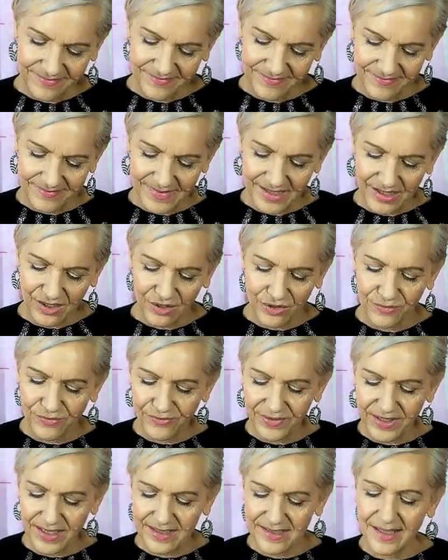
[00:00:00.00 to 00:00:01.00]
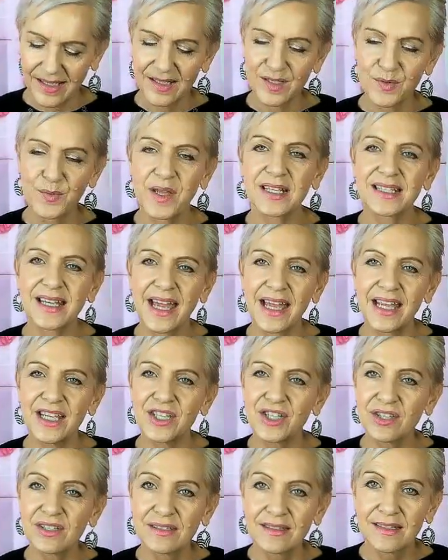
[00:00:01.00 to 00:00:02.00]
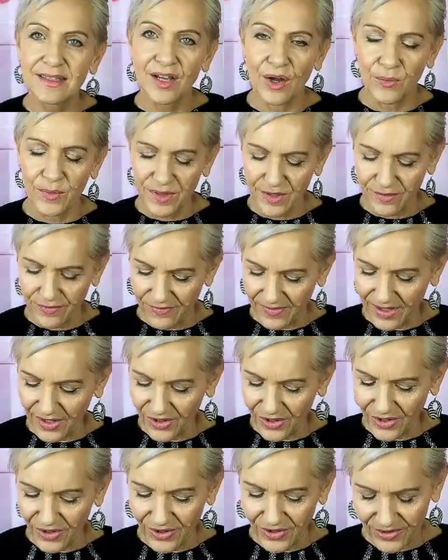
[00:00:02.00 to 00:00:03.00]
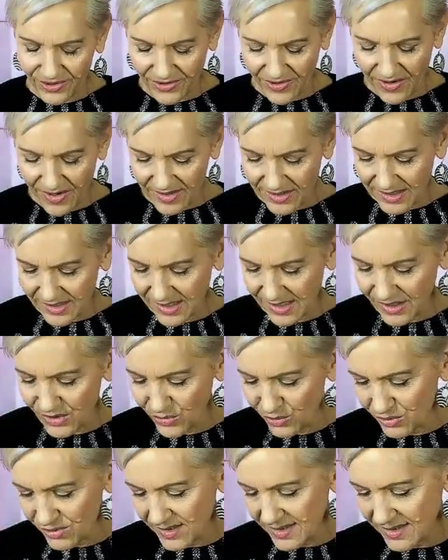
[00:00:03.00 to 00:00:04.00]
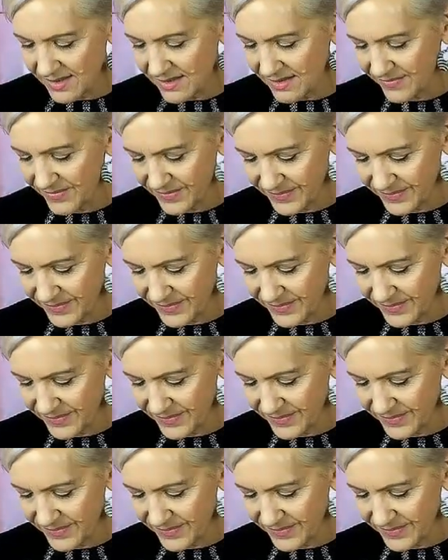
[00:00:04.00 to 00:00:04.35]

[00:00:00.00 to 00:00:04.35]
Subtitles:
Oh my God, fixed expectations. Go with the flow. All right, singles.